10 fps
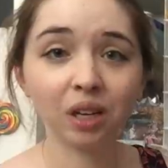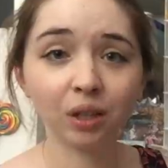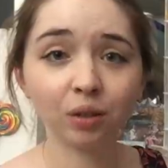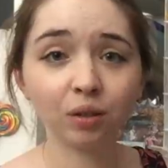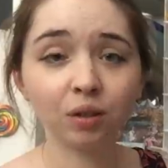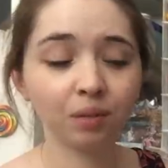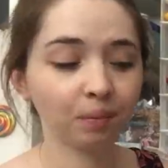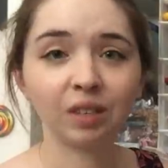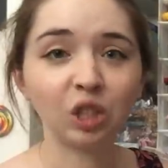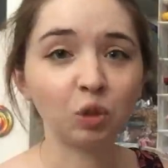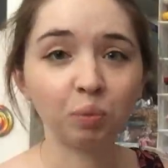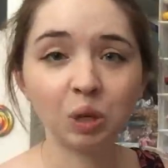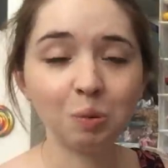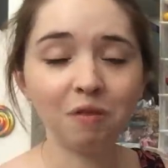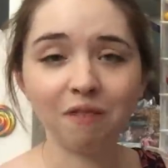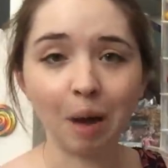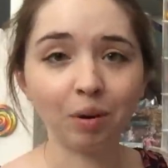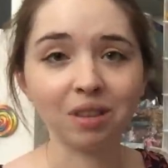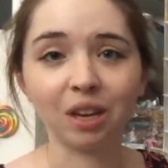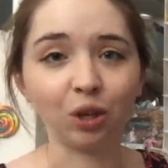ears. It's printable
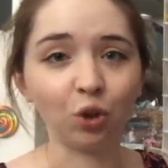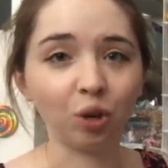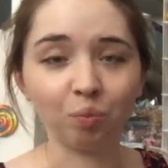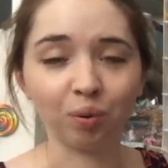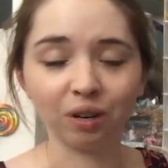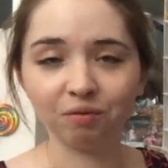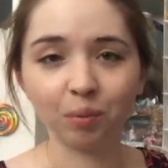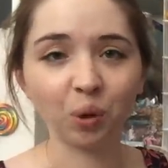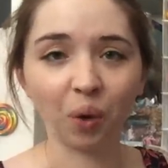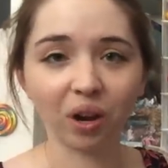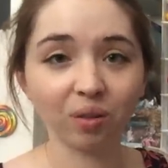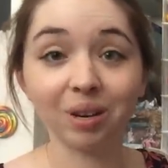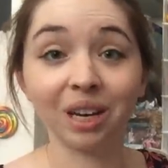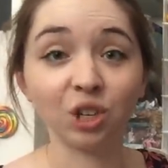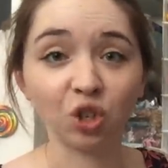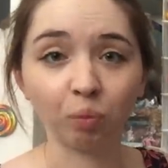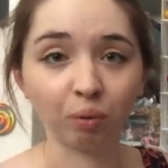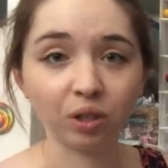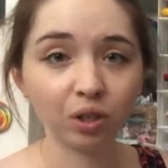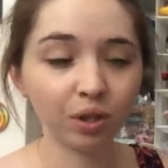fabric that you can print from your regular inkjet
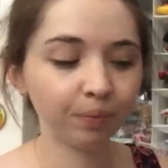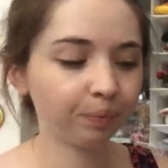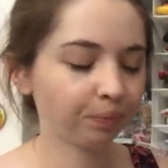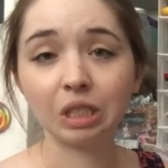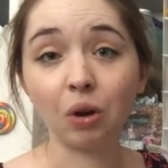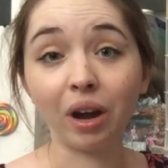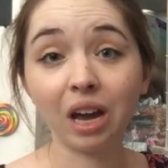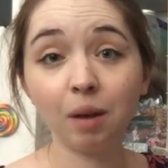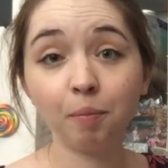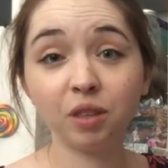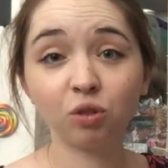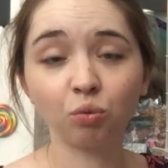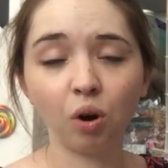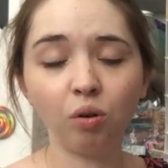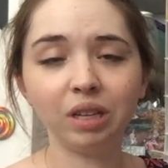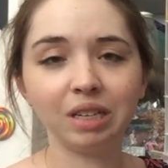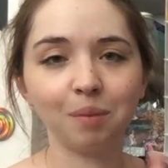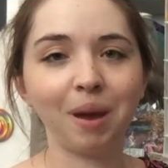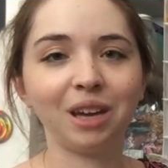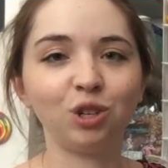printer. So I cut up this roll into
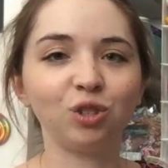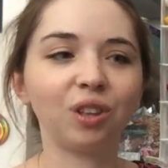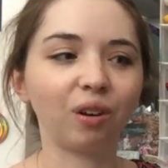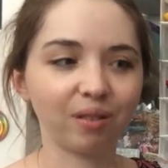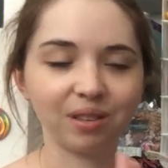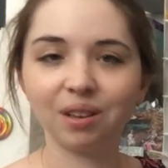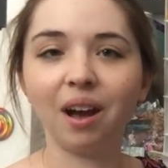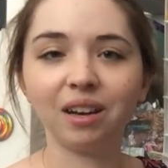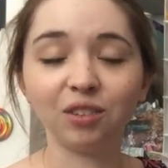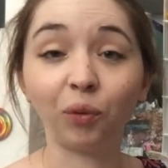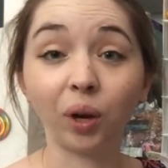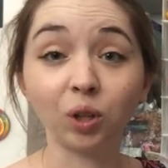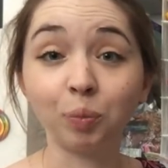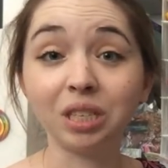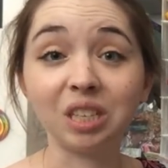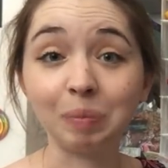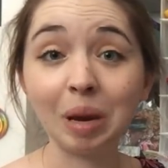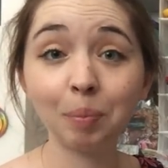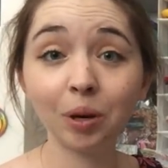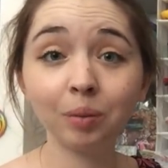pages that are the size of regular pieces of
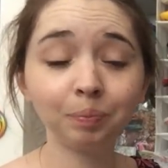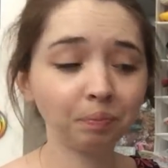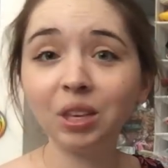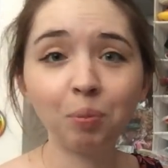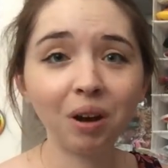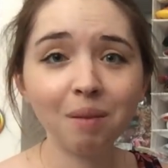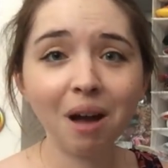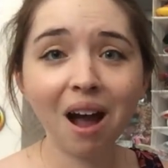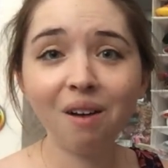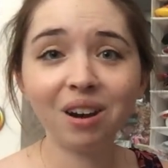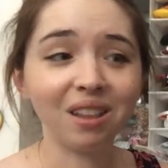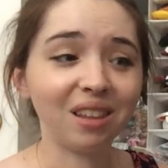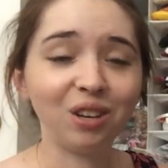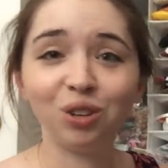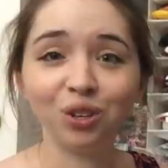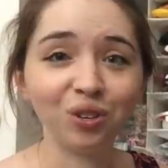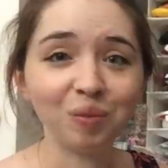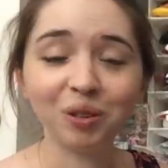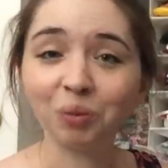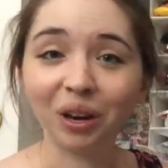paper. You print them out and then you can use
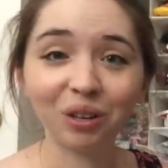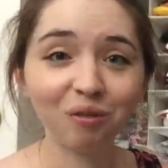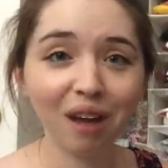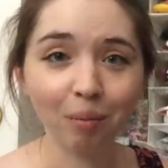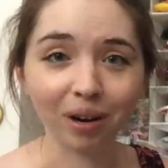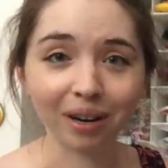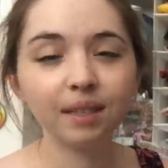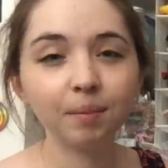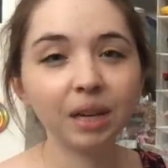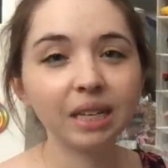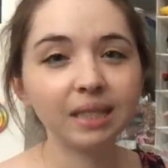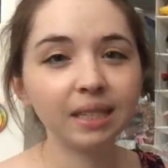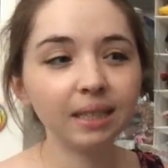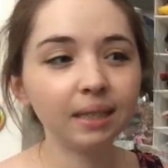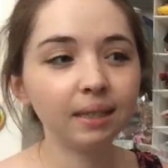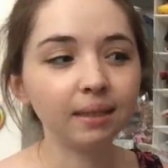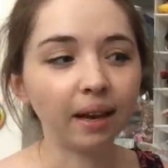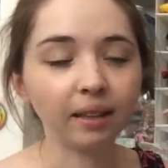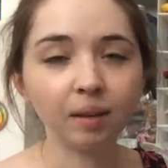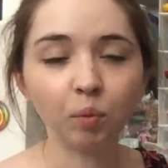them as regular fabric. Because this is a
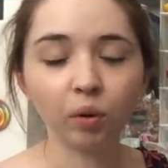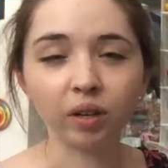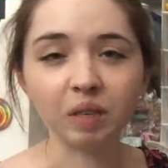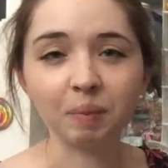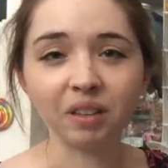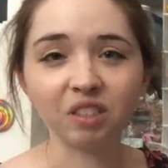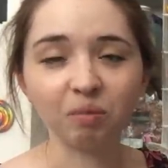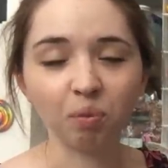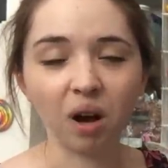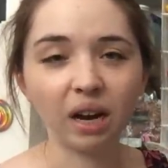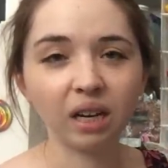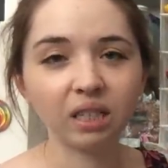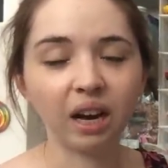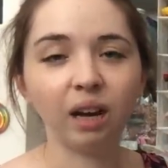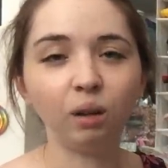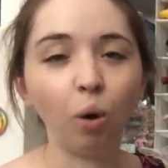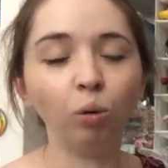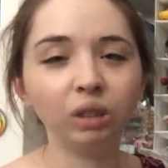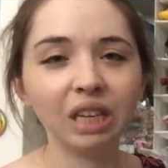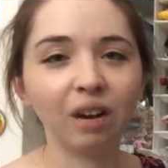slightly more expensive product, I'll
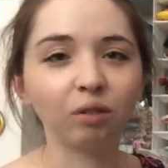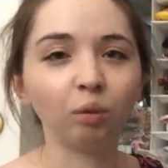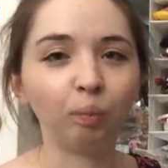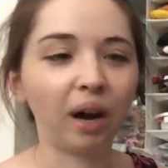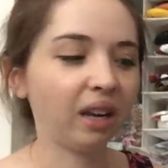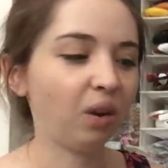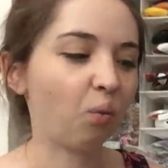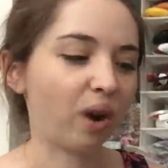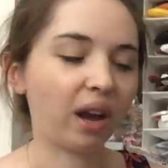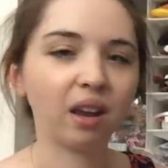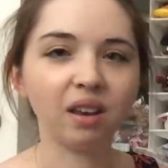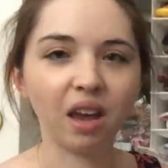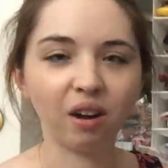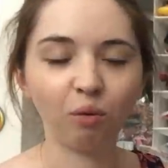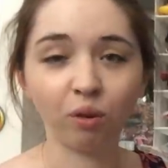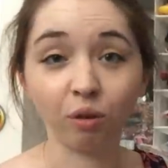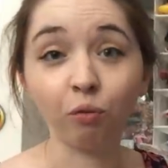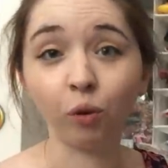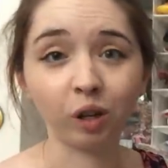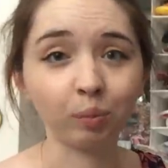only ever buy it when I can get it with a
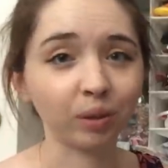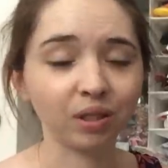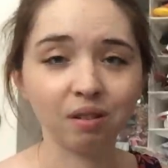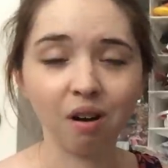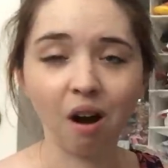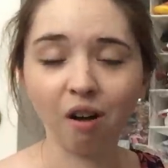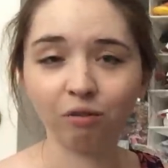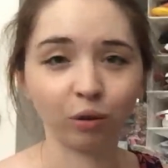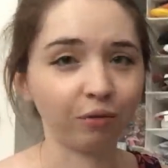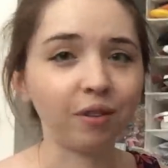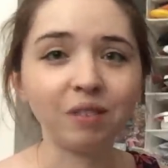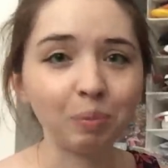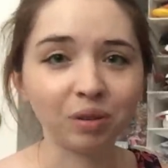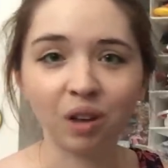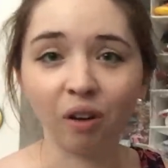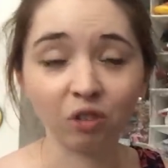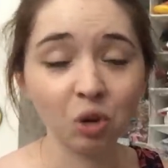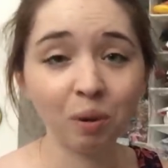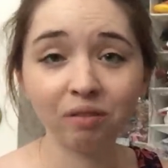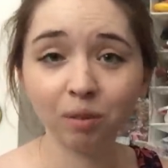forty percent off or fifty percent off
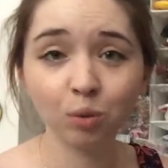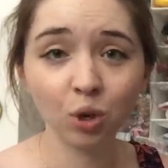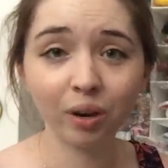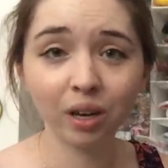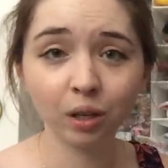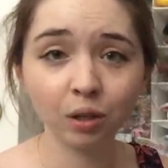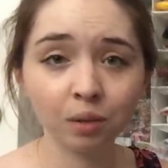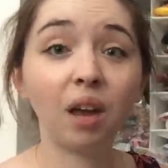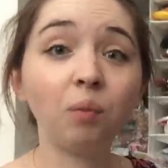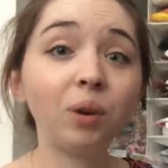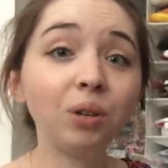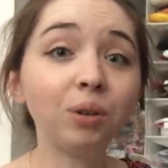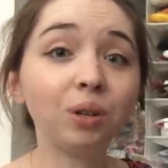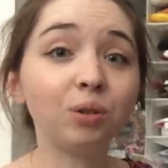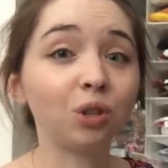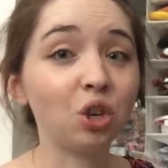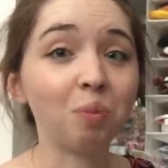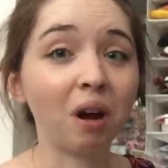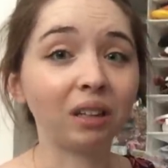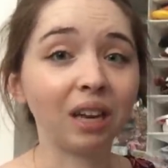coupon from Joann's. And when you use a
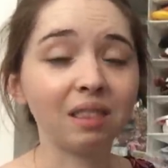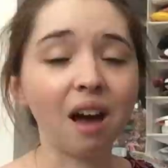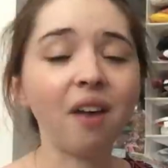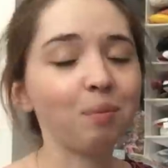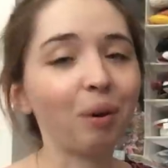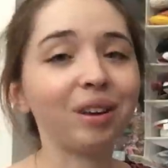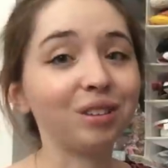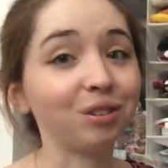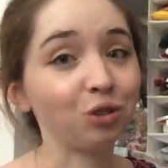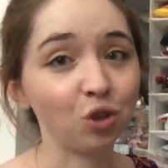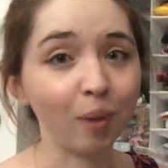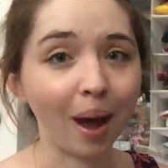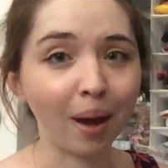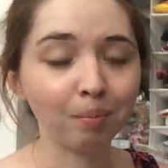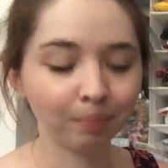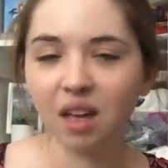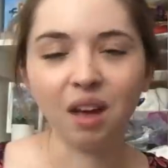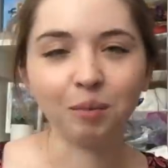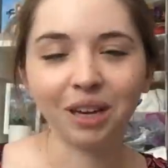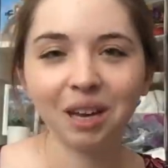coupon like that, the price isn't too bad.
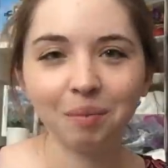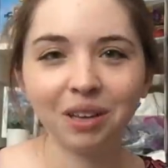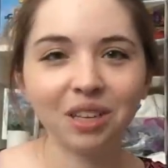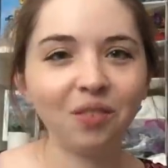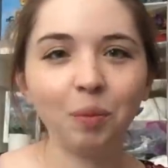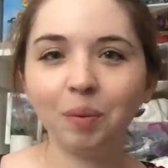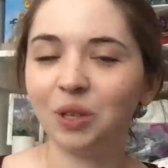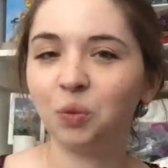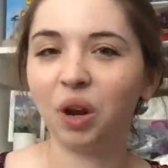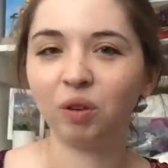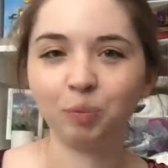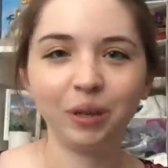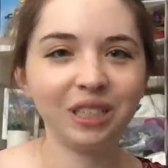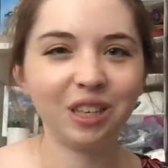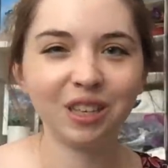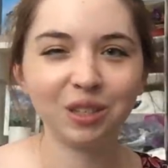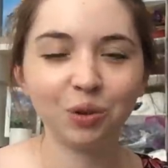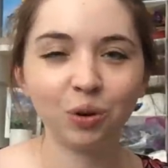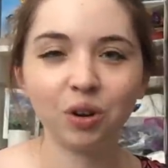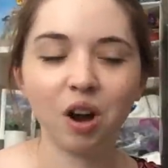I'm kicking myself a bit because when I was placing this
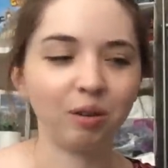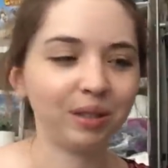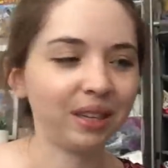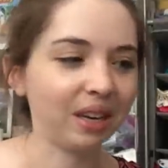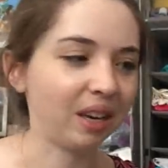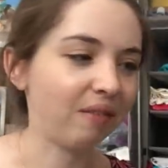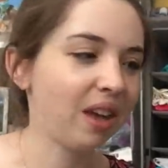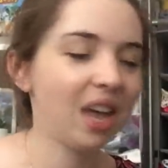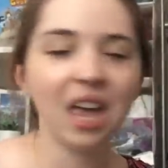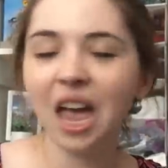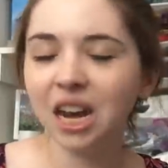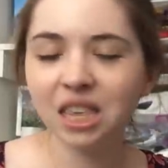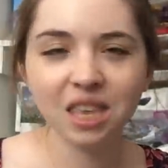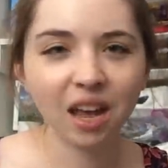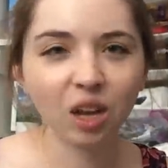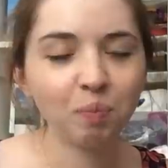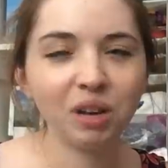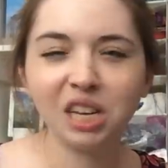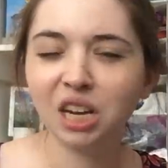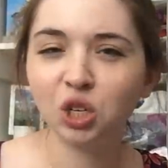order, I was thinking of anything I could
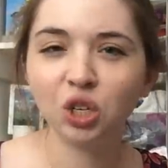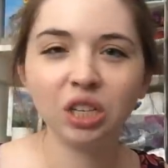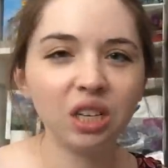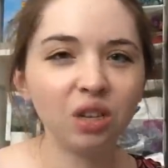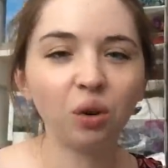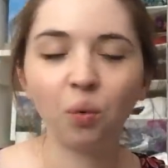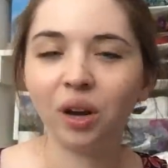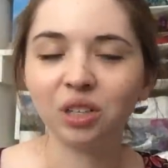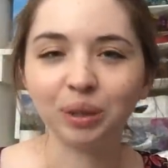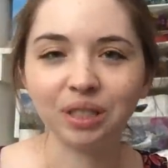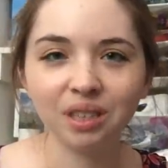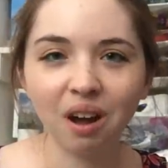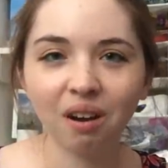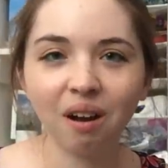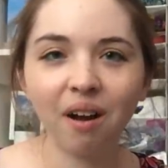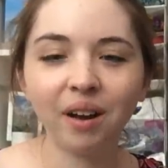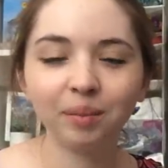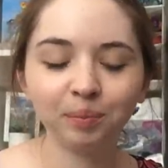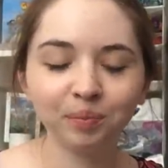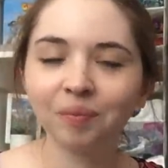potentially need or want to restock
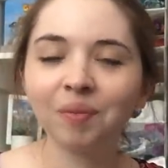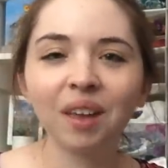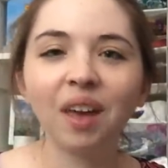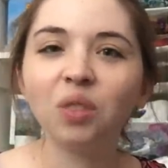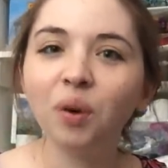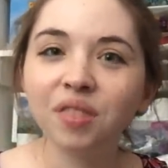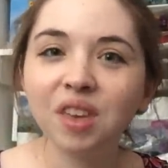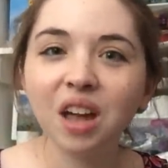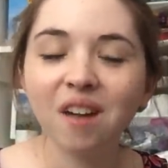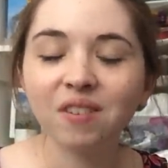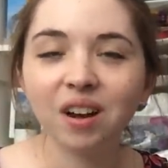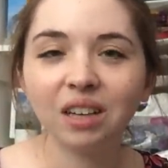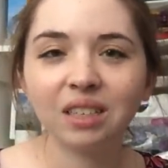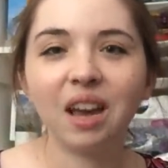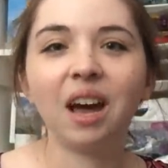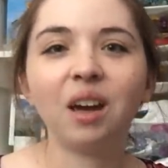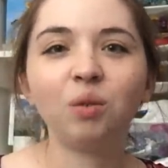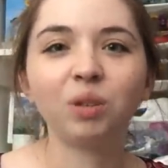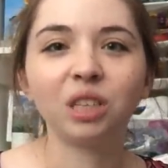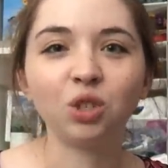on. And the one thing I forgot to add
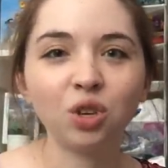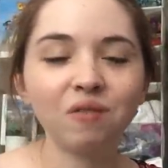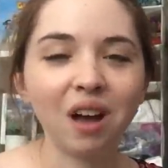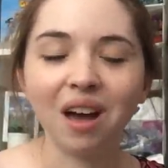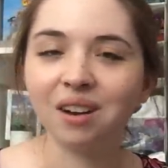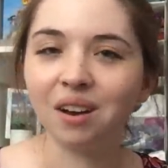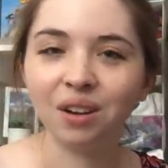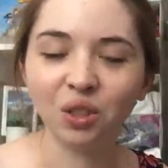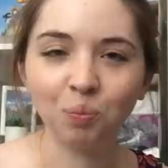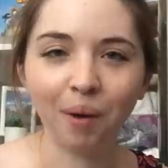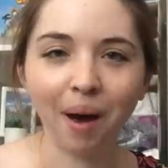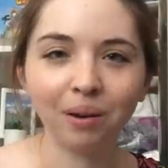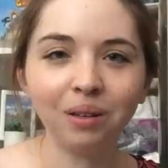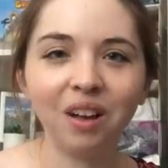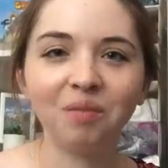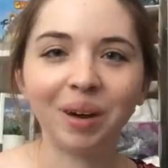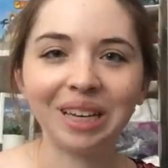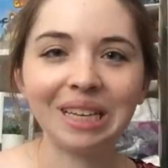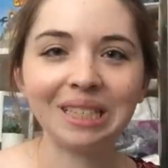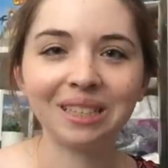was I should have gotten another bottle of my
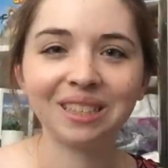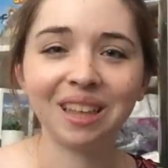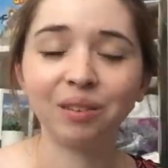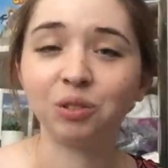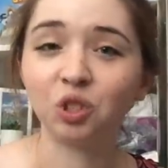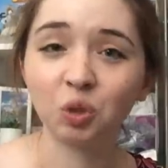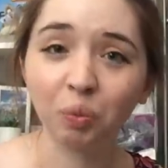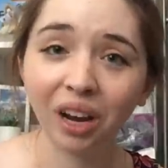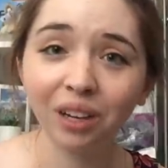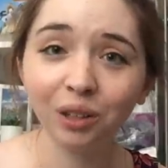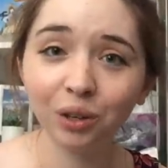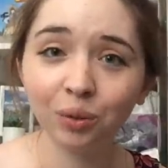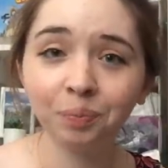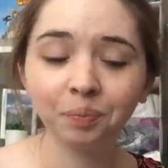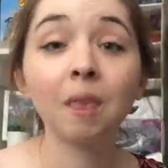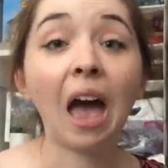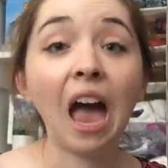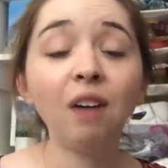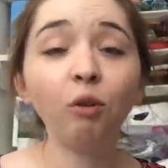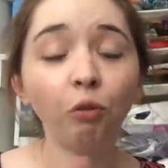E six thousand spray glue. I
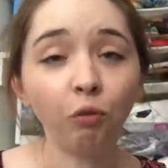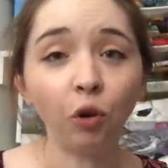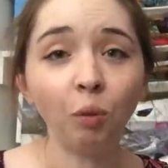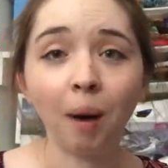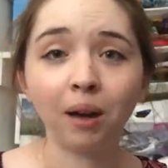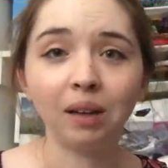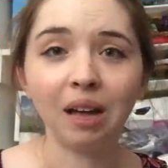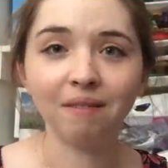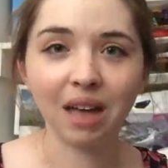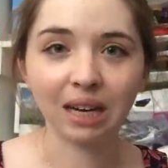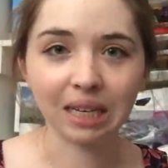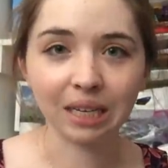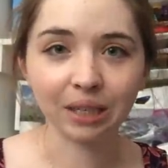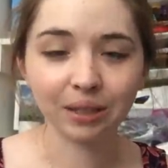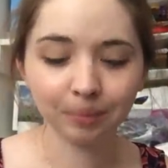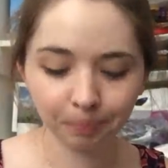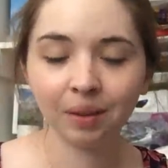have a full bottle of that here,